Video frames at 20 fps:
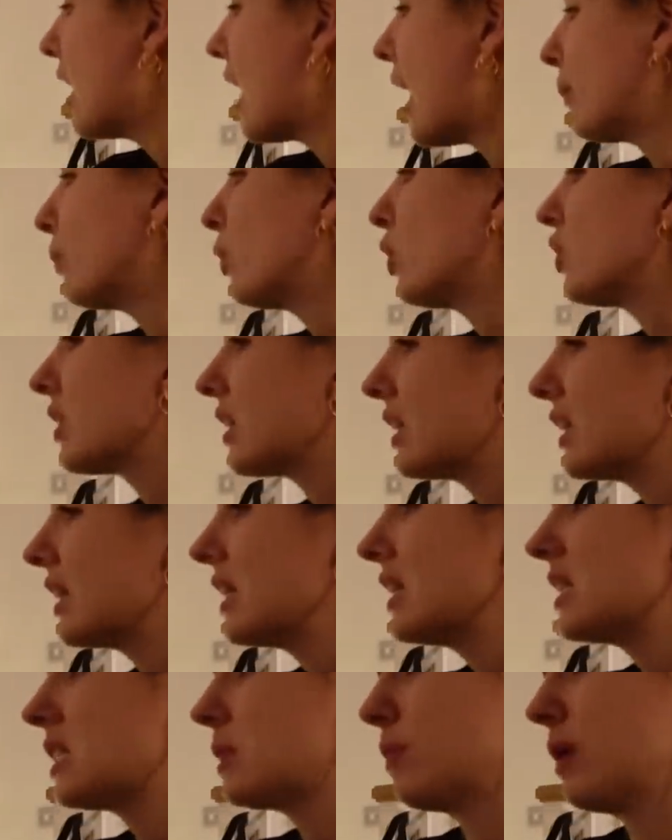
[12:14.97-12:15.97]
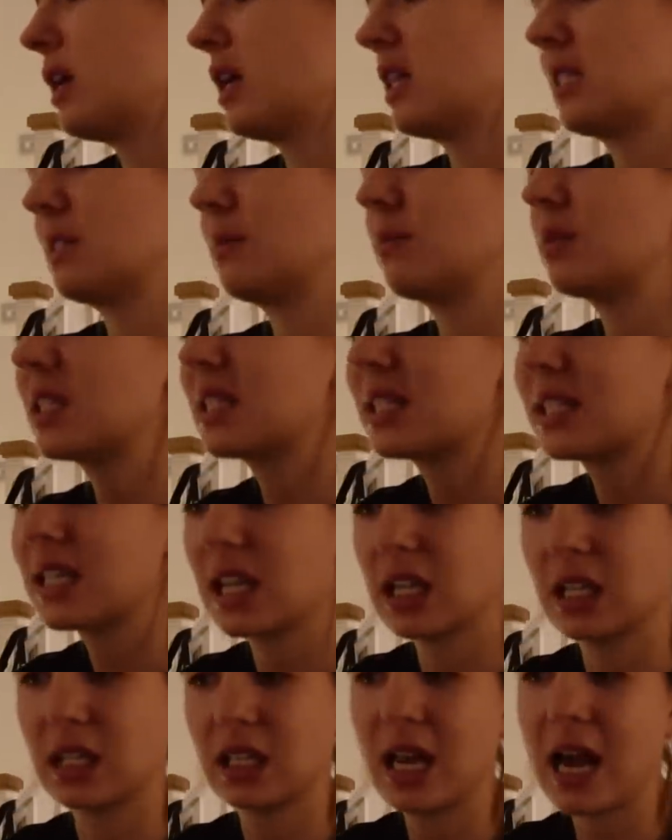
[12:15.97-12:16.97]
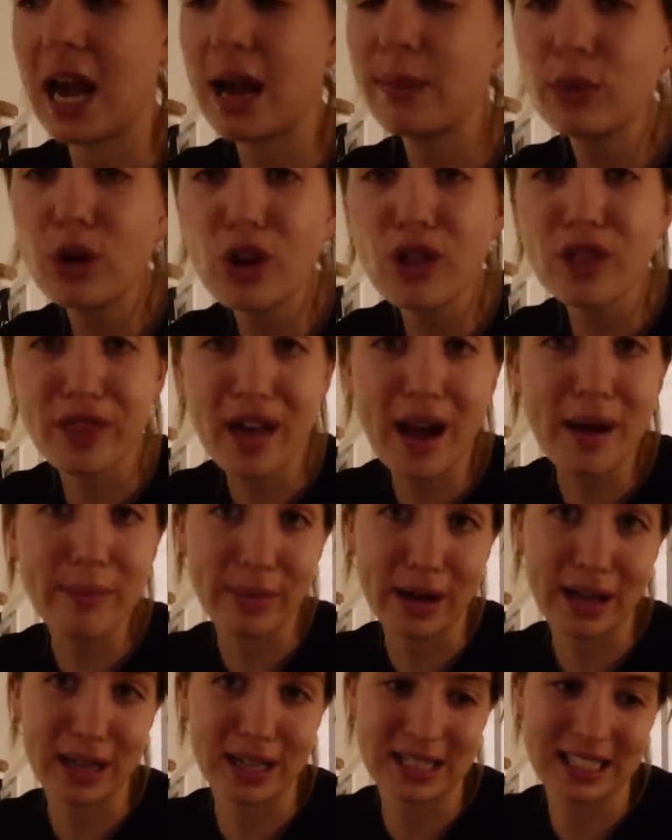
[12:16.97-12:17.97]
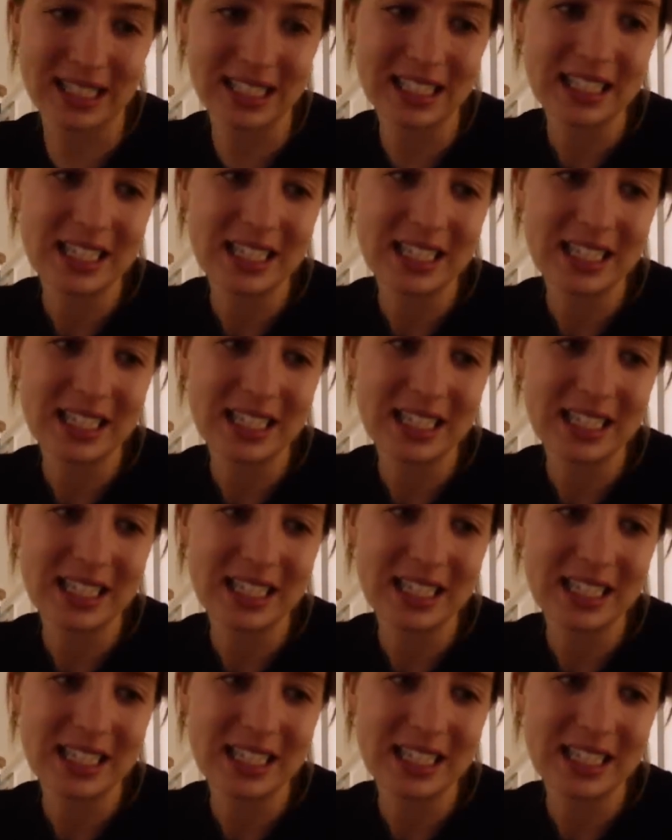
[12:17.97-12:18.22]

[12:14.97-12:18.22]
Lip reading: I'm not the cleanest person, but still, I'm not that bad.